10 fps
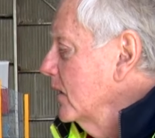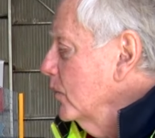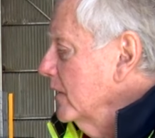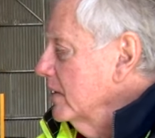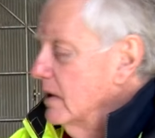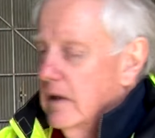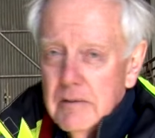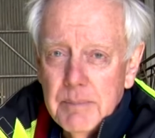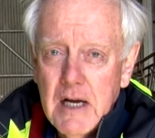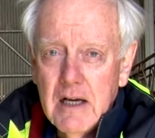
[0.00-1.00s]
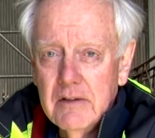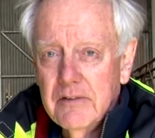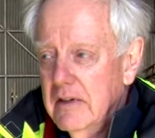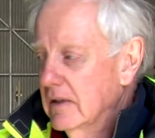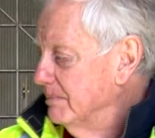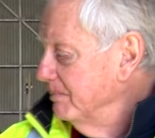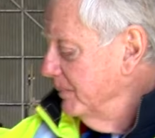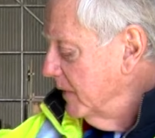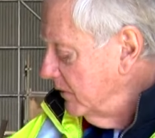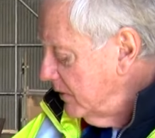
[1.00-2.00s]
with a lot of bars in them.
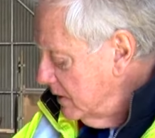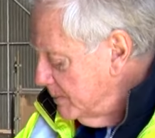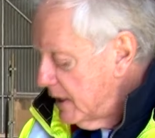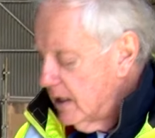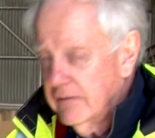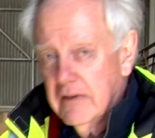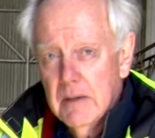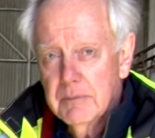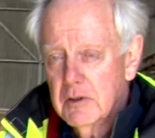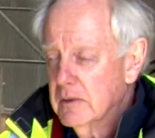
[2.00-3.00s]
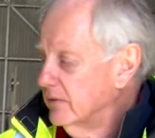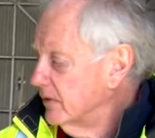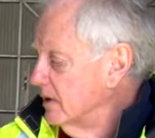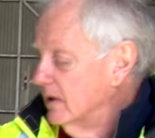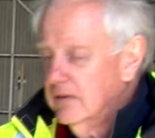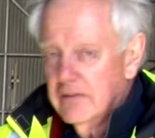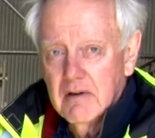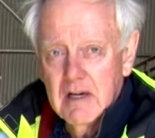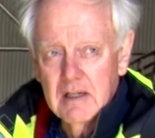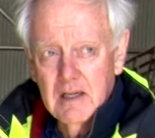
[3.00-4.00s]
So the bars come to us in these
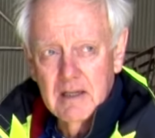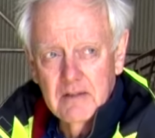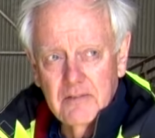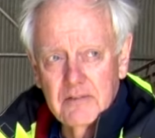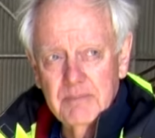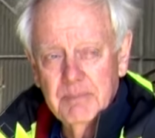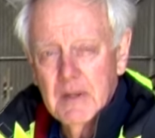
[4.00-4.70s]
straight lengths